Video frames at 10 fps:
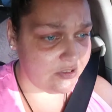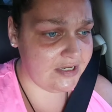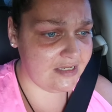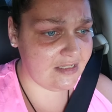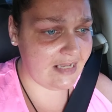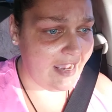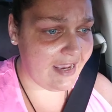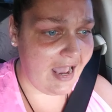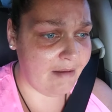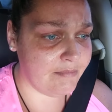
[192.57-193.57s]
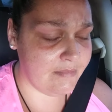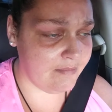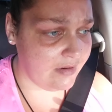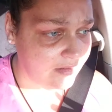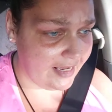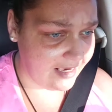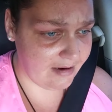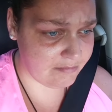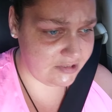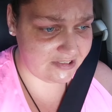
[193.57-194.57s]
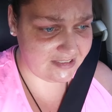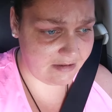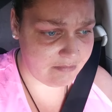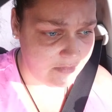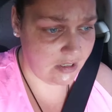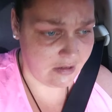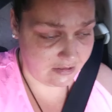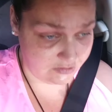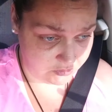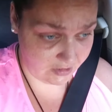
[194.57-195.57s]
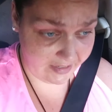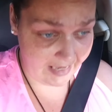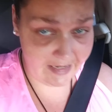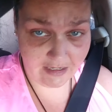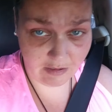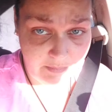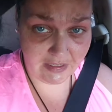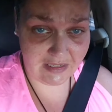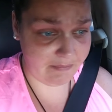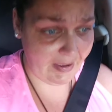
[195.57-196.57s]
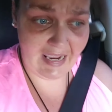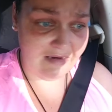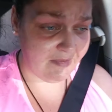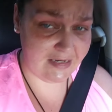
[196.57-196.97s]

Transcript: treated like I'm just some drug addict coming to get pain